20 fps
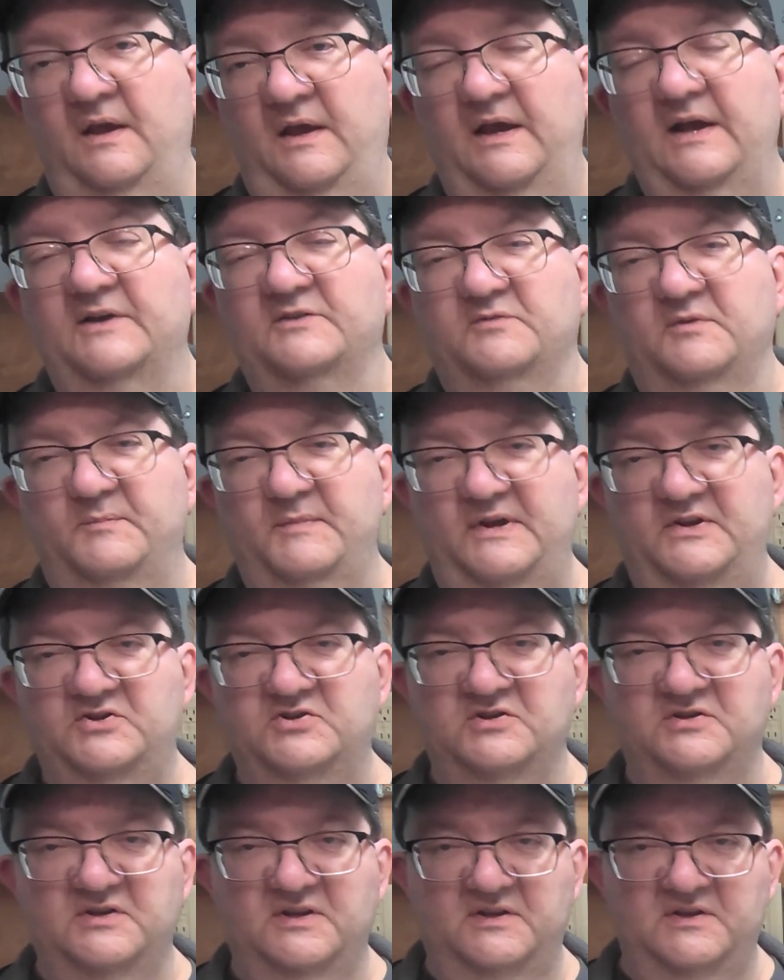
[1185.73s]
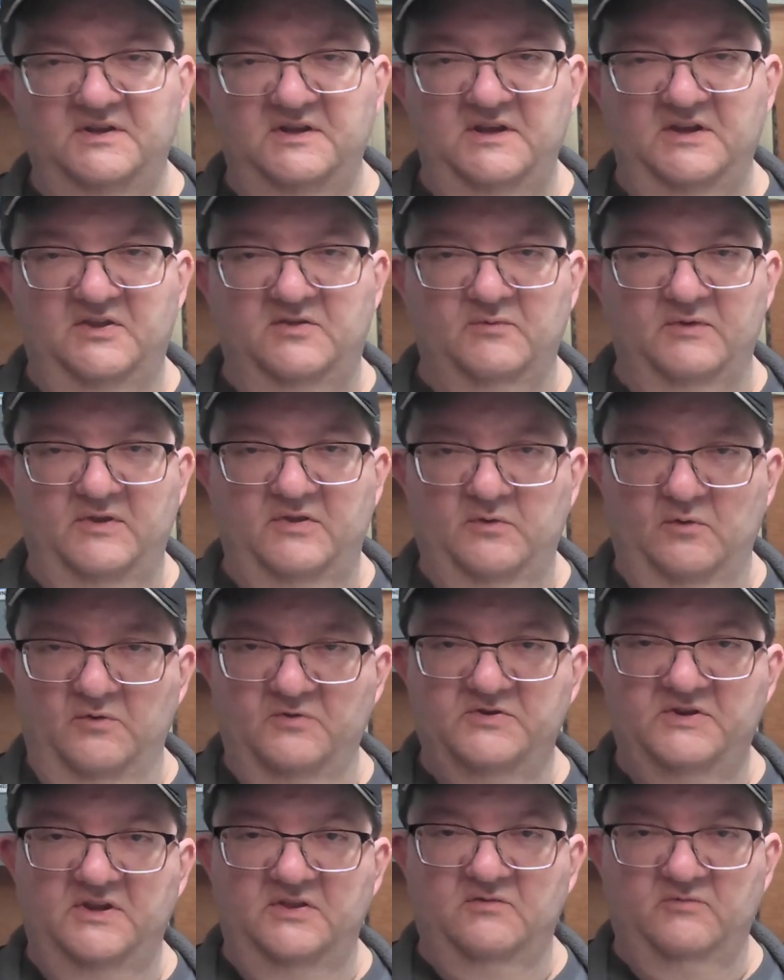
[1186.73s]
as we mentioned in the
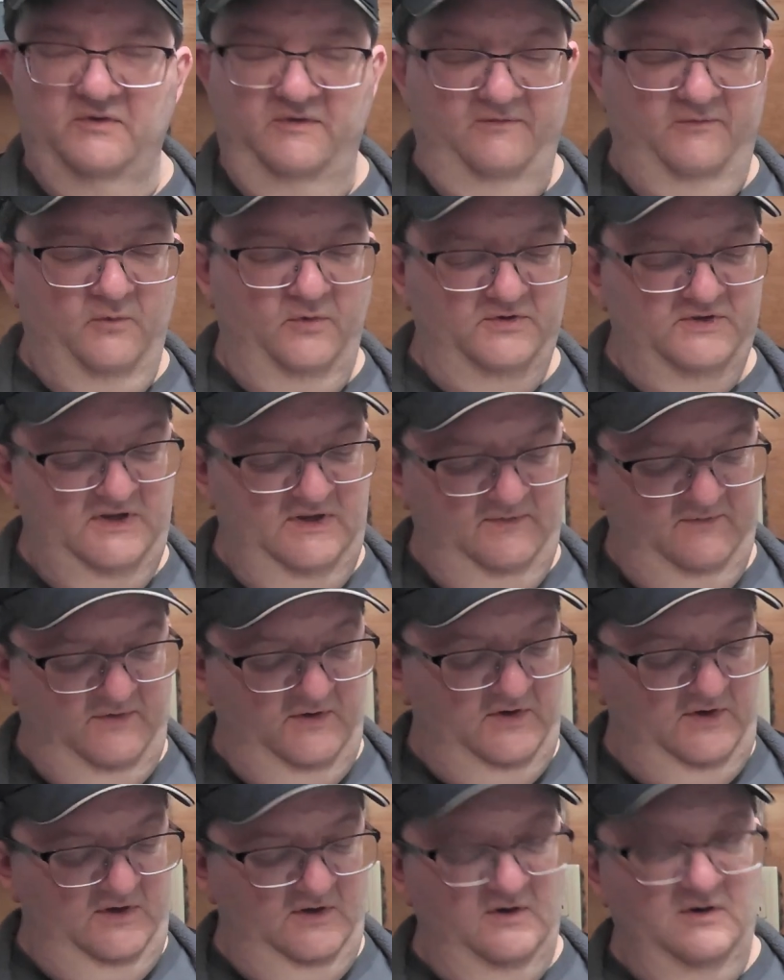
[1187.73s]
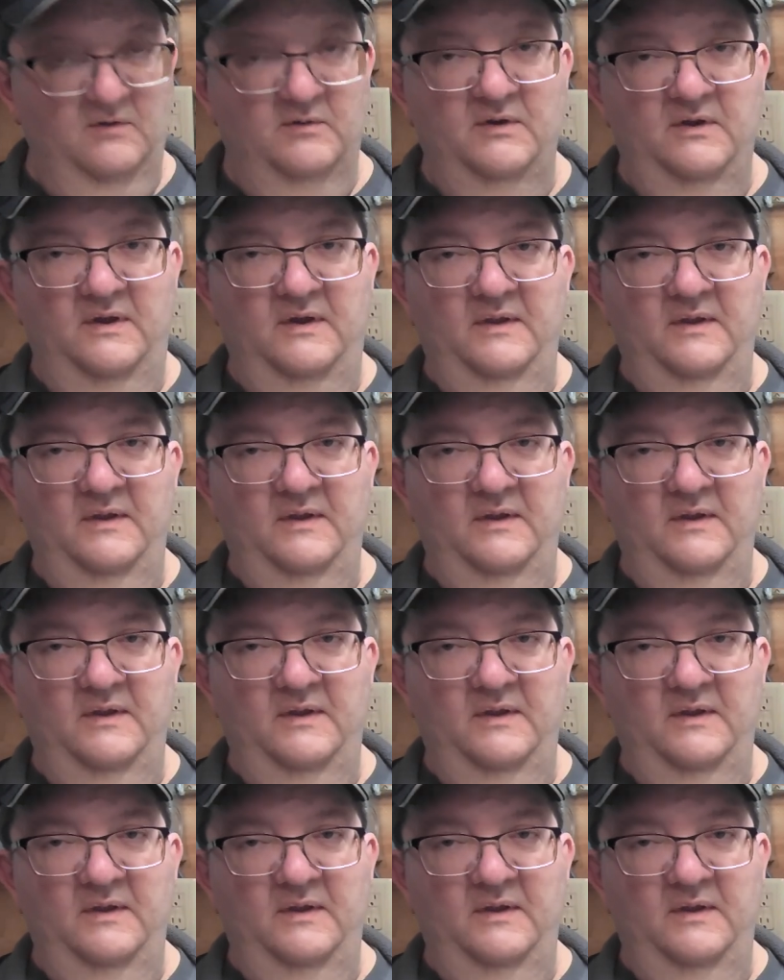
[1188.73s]
313, 314 video,